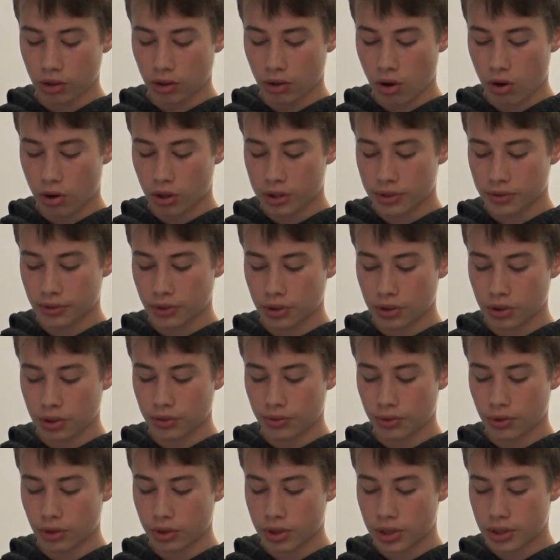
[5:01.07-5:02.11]
Oxford
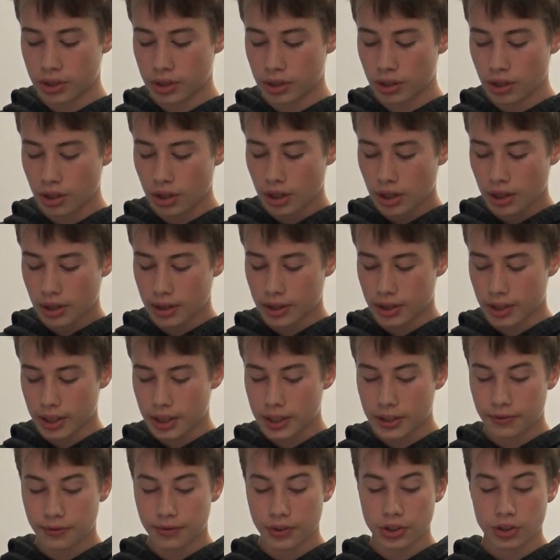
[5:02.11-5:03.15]
University,
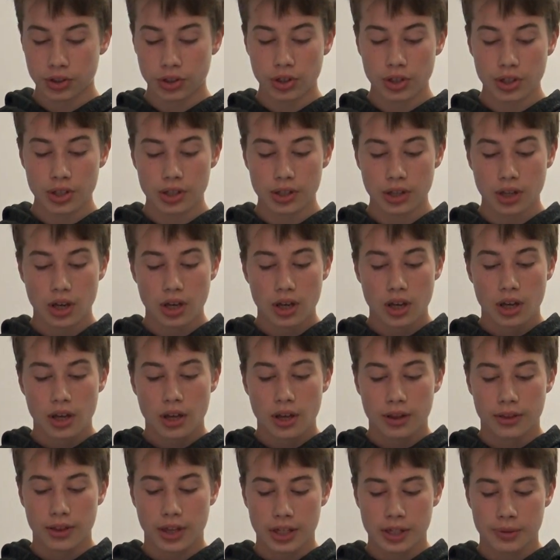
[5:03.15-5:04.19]
these features
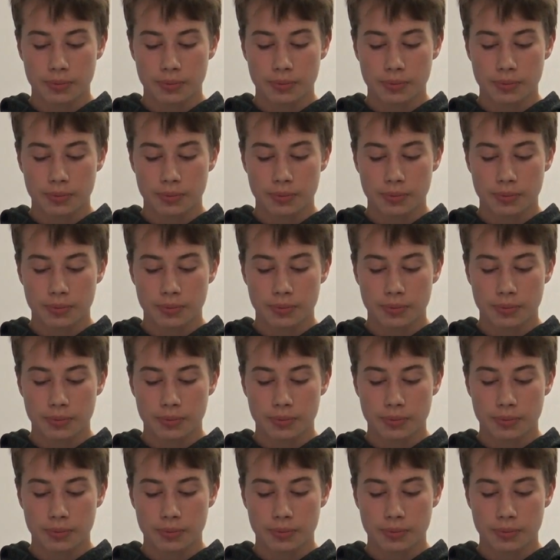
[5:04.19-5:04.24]
that